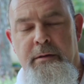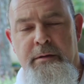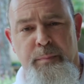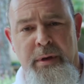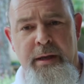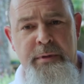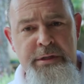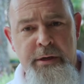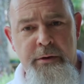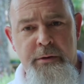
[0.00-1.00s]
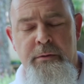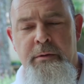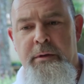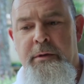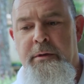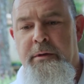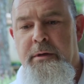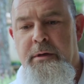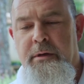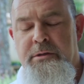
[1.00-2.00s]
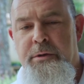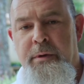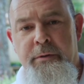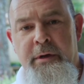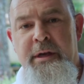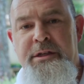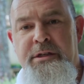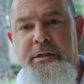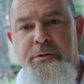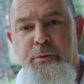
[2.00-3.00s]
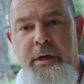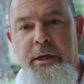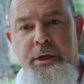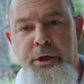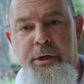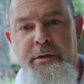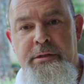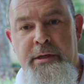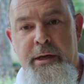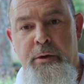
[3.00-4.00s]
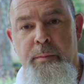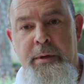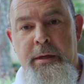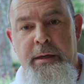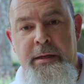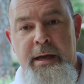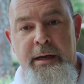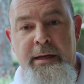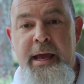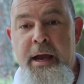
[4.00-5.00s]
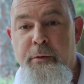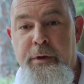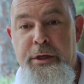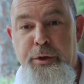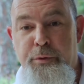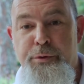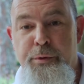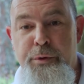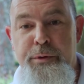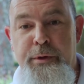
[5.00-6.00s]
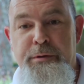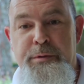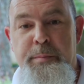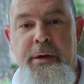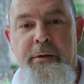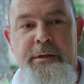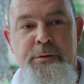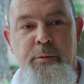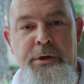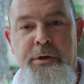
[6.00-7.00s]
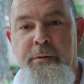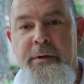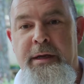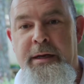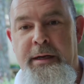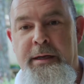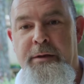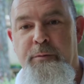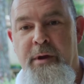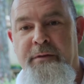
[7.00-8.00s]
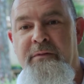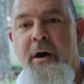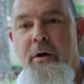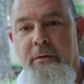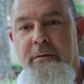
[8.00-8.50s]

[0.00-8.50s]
the plant material. So irrigation is really good to help kind of carry you through those periods when you don't get any rainfall.